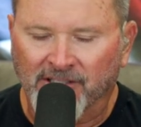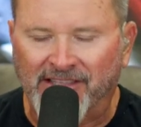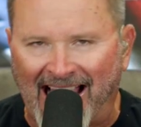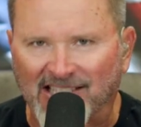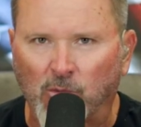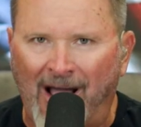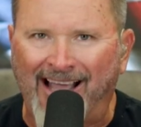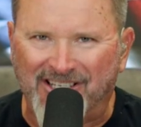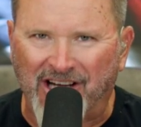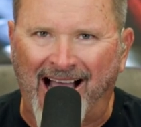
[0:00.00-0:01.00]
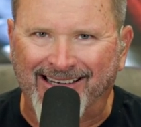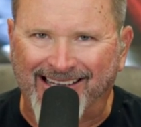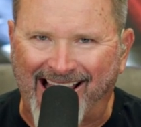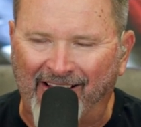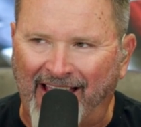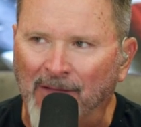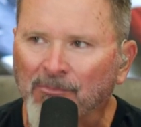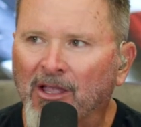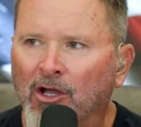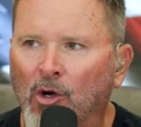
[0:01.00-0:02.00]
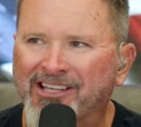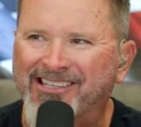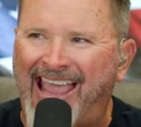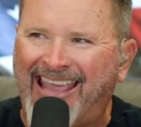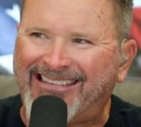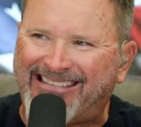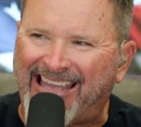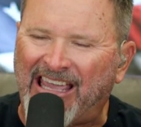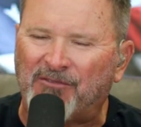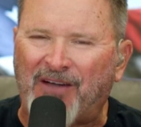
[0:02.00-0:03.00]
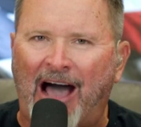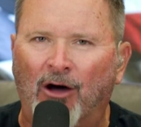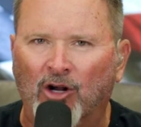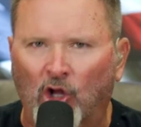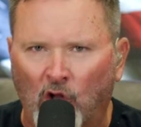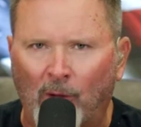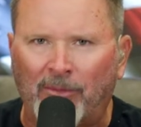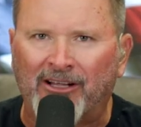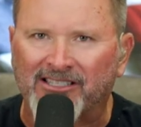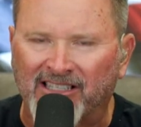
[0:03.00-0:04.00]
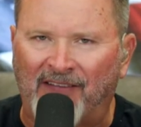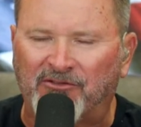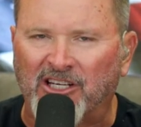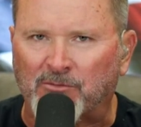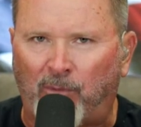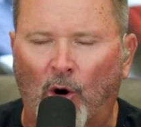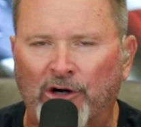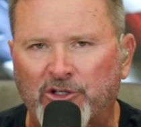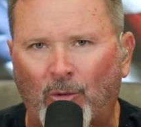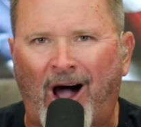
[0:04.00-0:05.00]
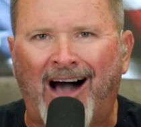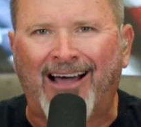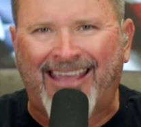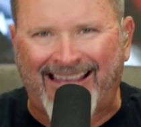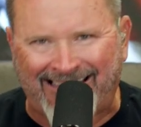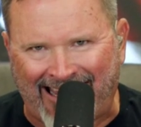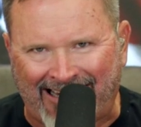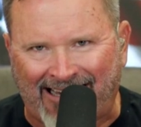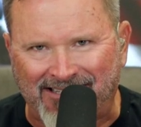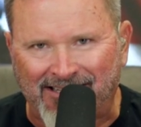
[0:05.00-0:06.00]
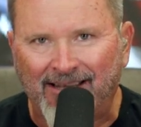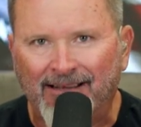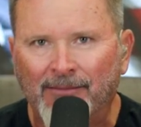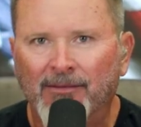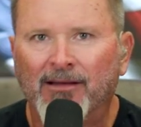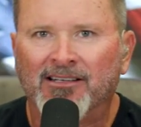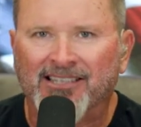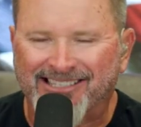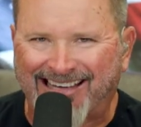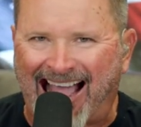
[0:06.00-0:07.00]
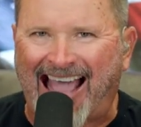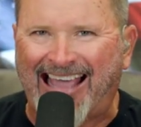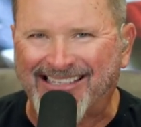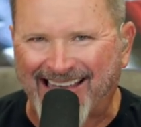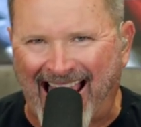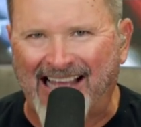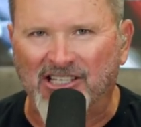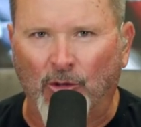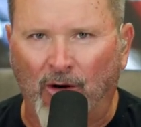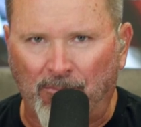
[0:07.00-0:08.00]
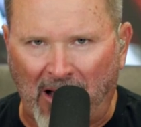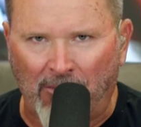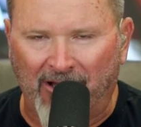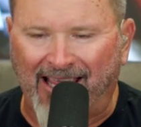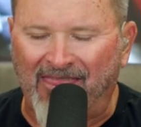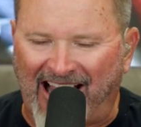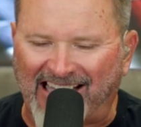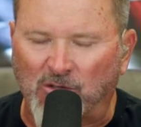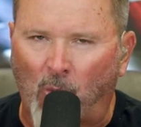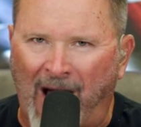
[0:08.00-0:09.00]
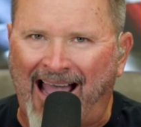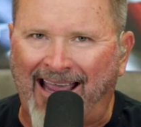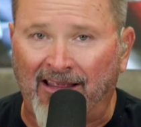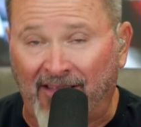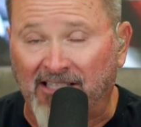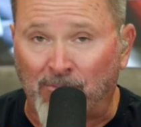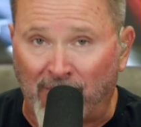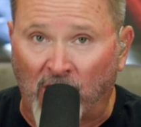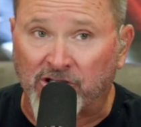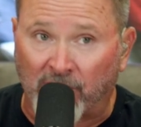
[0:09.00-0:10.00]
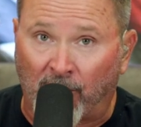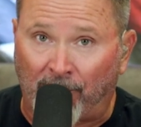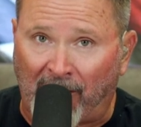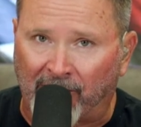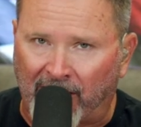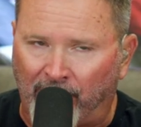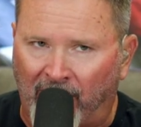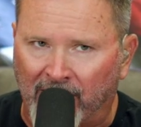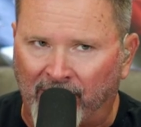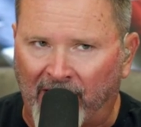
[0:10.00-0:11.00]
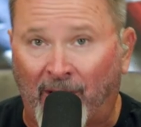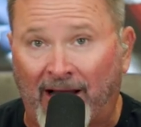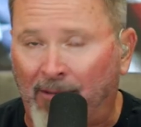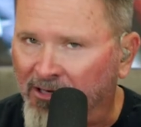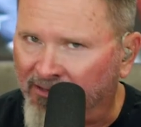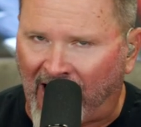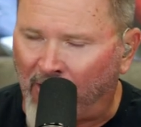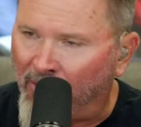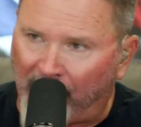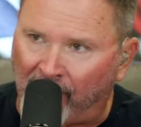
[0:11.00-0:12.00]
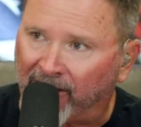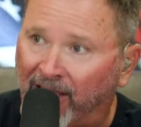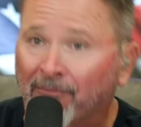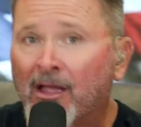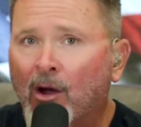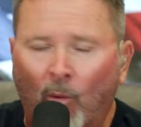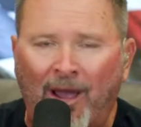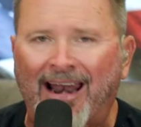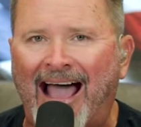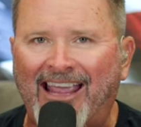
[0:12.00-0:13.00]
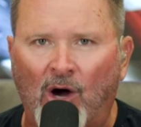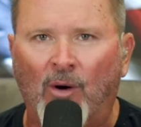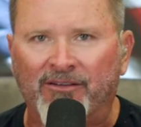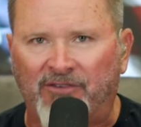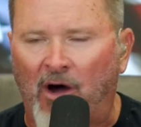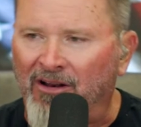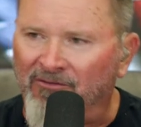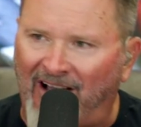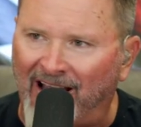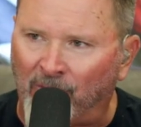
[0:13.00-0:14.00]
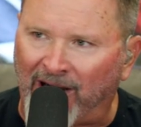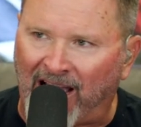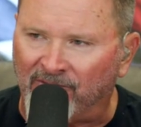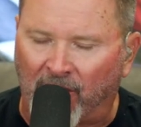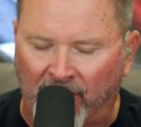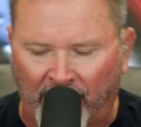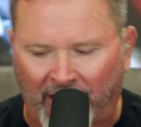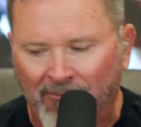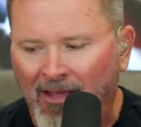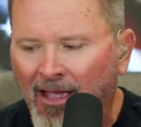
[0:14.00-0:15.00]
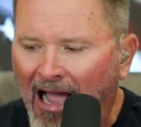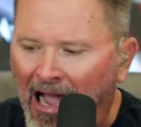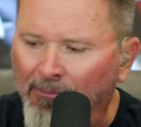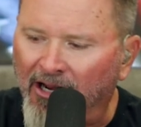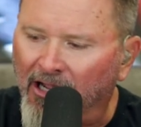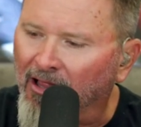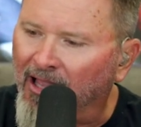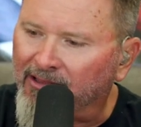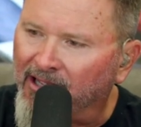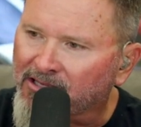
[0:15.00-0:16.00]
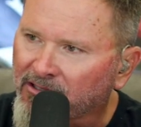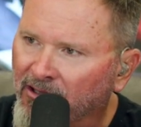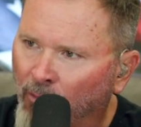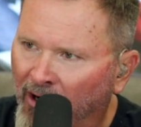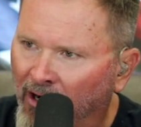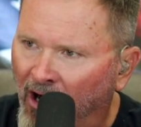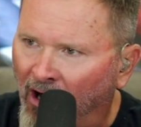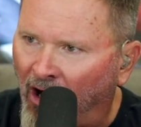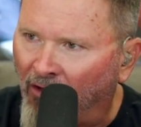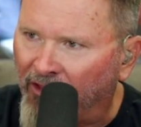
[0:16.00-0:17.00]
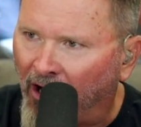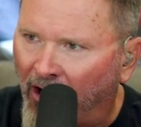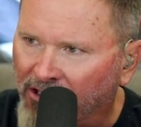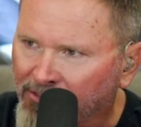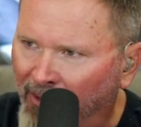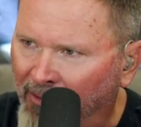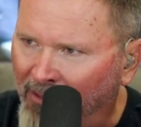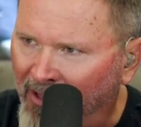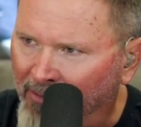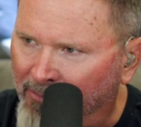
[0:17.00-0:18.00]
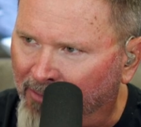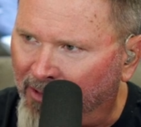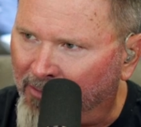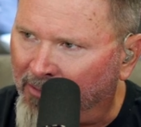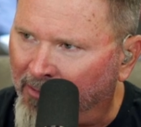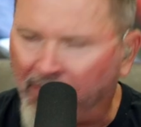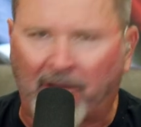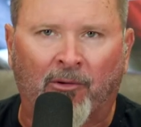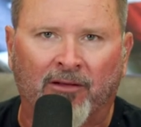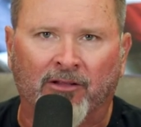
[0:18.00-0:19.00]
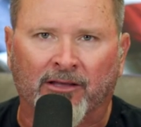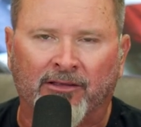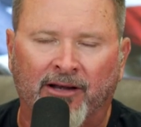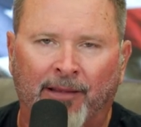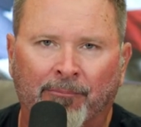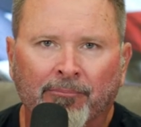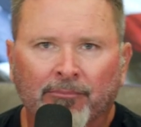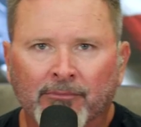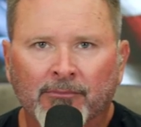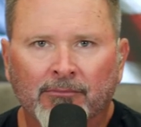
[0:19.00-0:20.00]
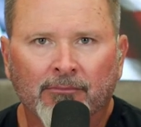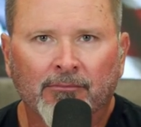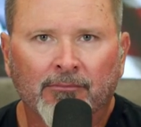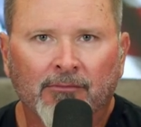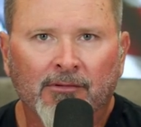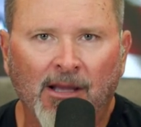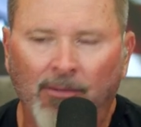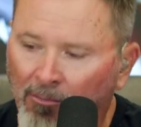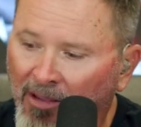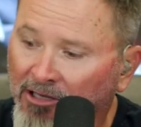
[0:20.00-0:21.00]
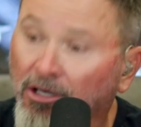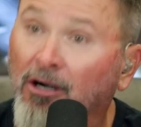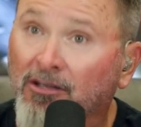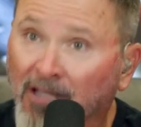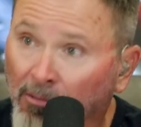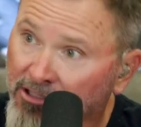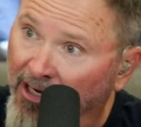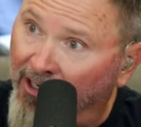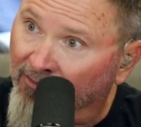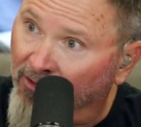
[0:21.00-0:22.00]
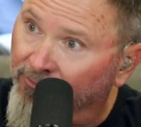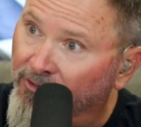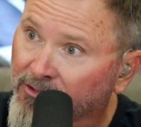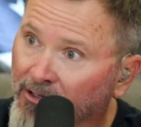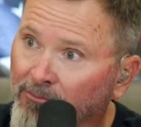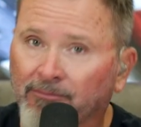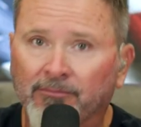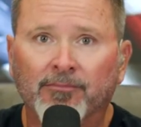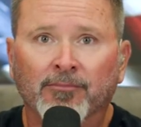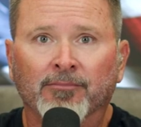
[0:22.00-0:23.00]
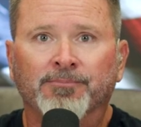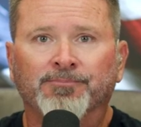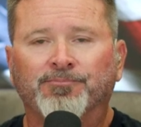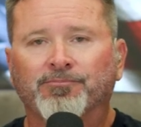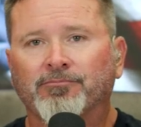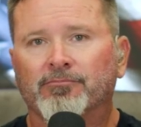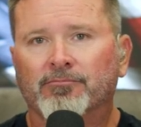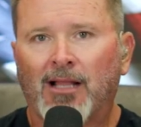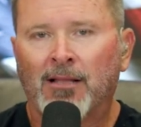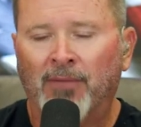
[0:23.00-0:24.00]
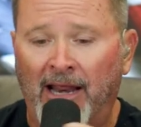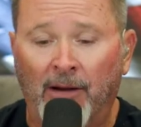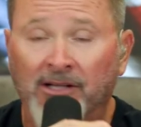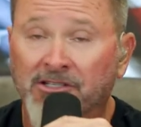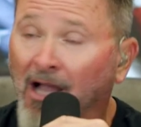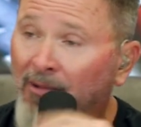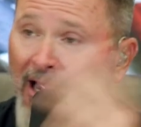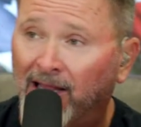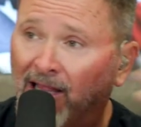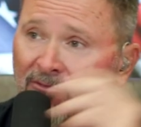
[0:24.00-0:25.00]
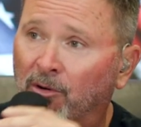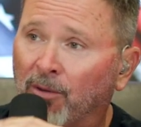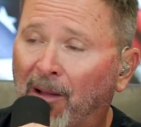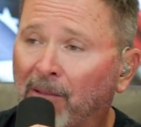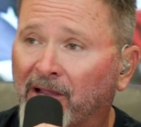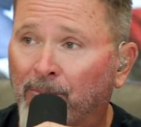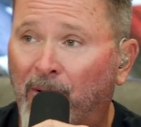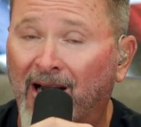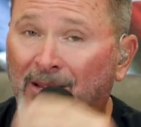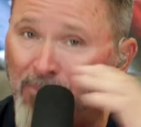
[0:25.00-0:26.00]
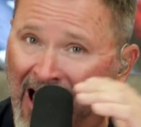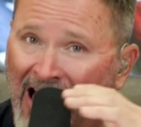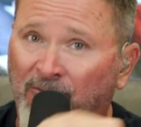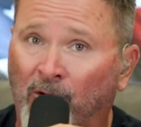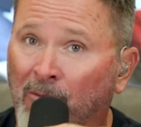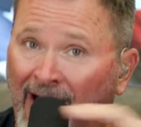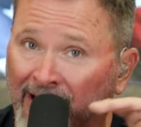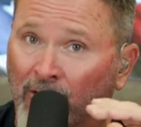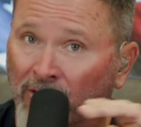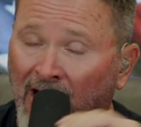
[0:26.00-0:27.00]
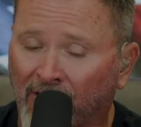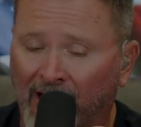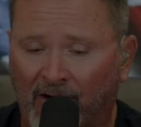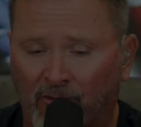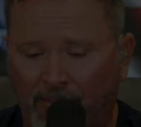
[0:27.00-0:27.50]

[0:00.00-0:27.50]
That's why John Kelly, who is a devout globalist leftist bourgeois elitist, disguised as a Republican, that's why, and that's most of the Republican Party, by the way, and I'm a devout Republican. When I go and vote, and when I vote early, I'm going to go like this. Where are all the R's? Beep, beep, beep, beep, beep, beep, beep, beep, beep. I won't even look at their name. Except I'll make sure, double check I voted for Trump. But anyway, so I mean, I love the Republican Party platform, but I don't love a lot of